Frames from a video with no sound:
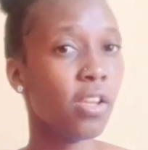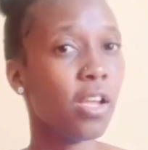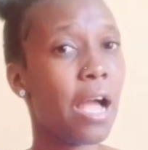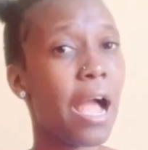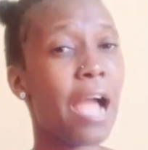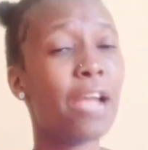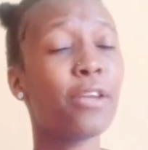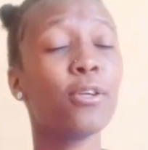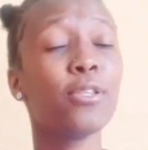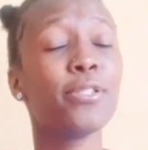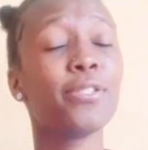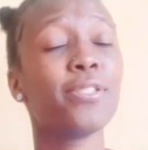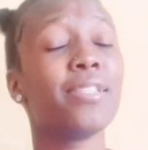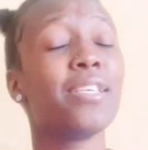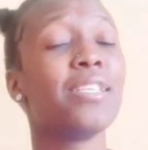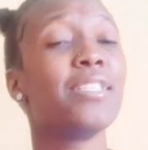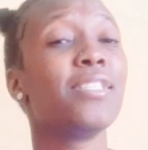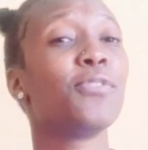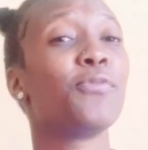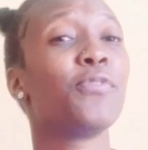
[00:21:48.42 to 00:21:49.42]

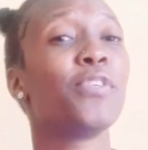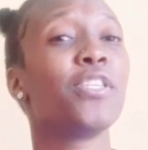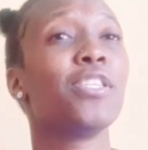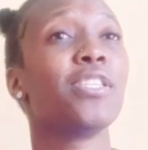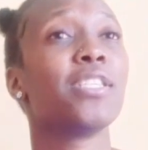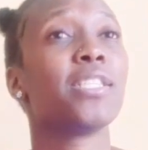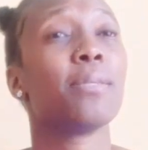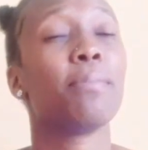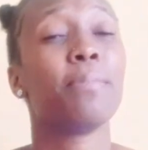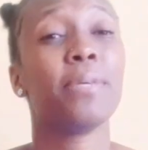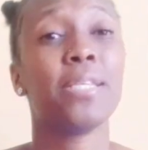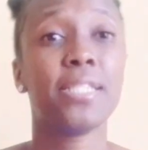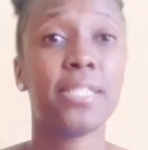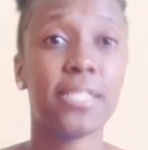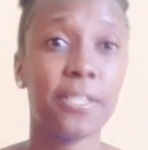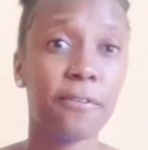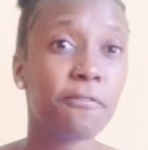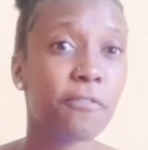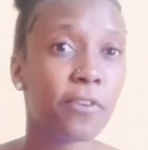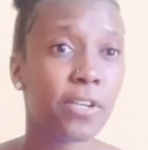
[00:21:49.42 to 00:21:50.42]
is a bit
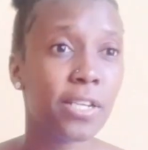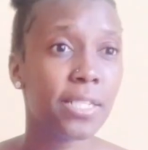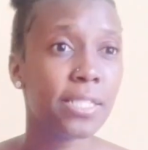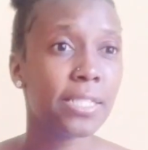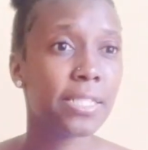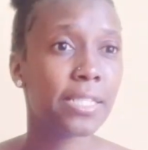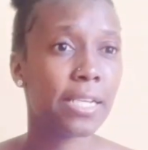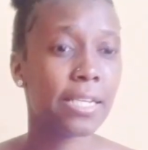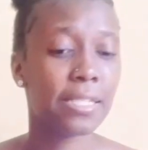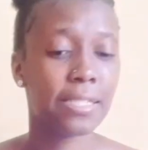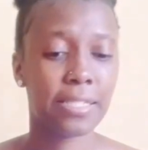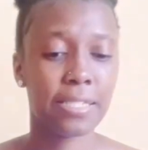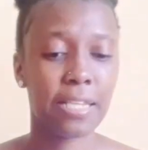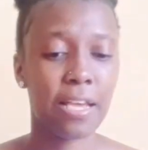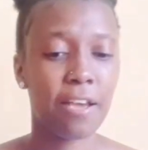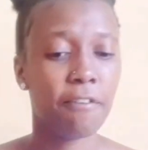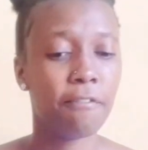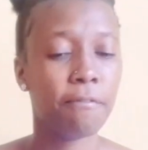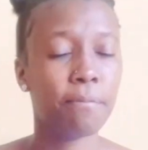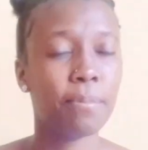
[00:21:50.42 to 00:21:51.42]
different and
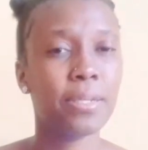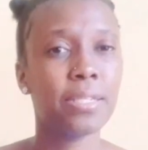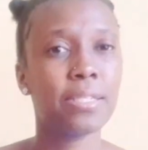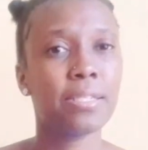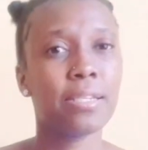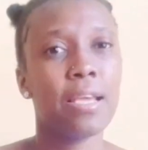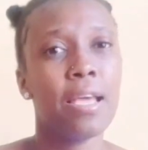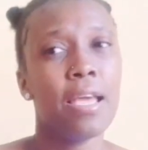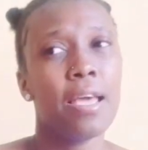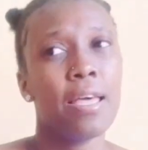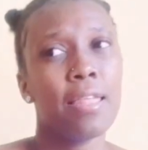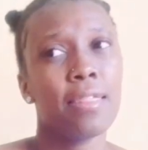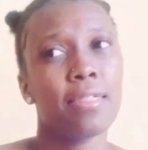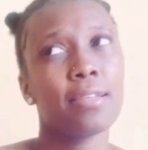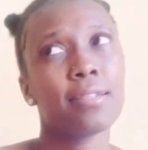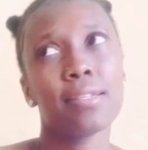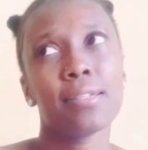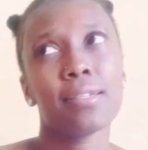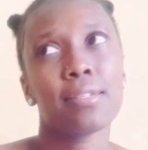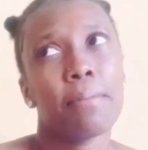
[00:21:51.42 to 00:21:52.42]
stuff, but
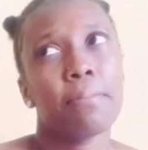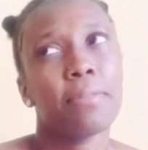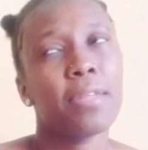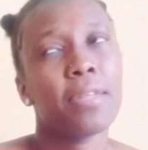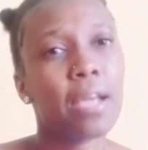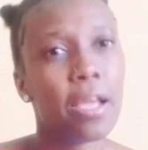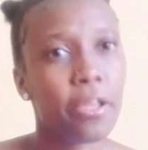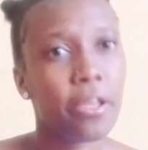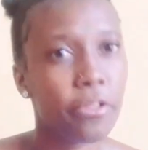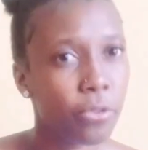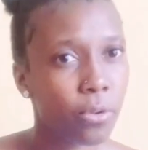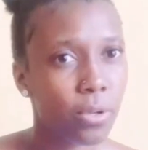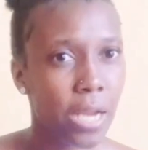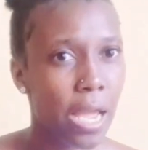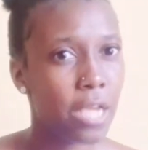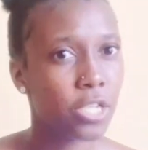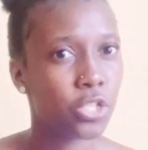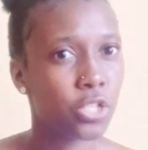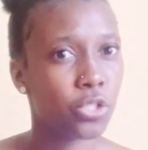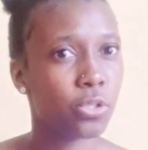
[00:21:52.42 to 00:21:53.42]
this is something I thought
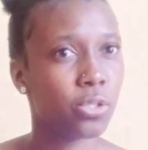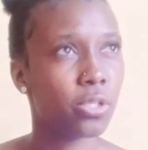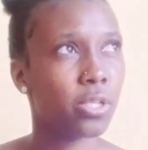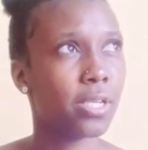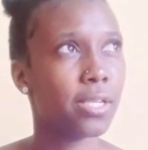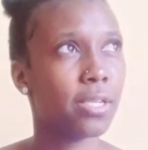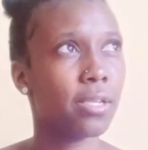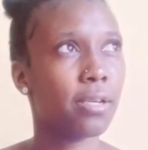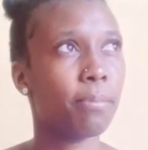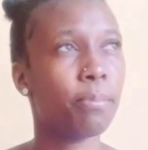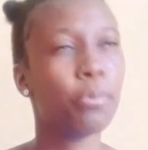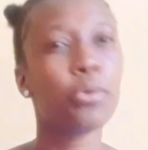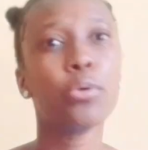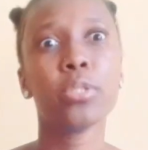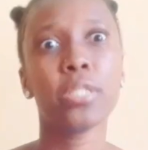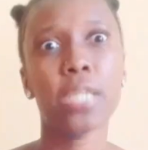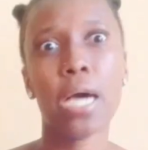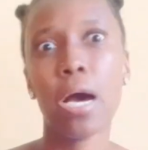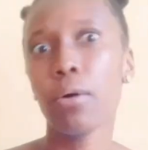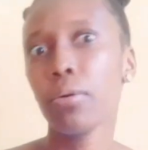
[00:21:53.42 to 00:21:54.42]
I should
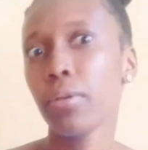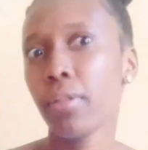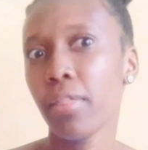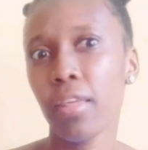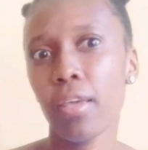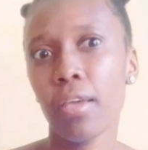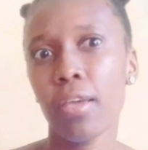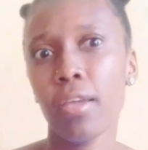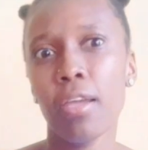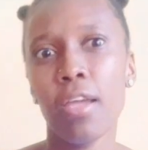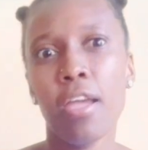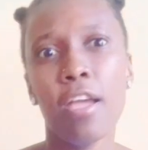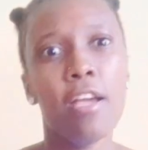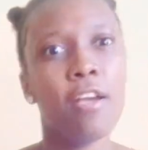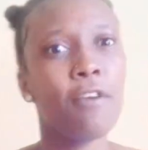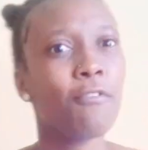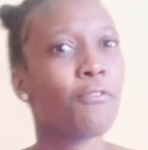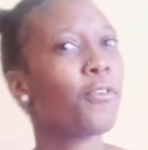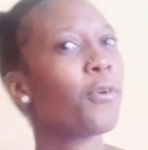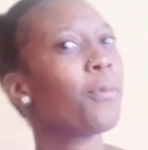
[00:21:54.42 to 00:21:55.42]
put out there.
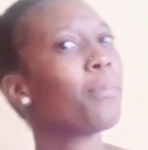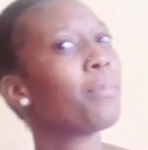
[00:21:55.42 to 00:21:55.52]
From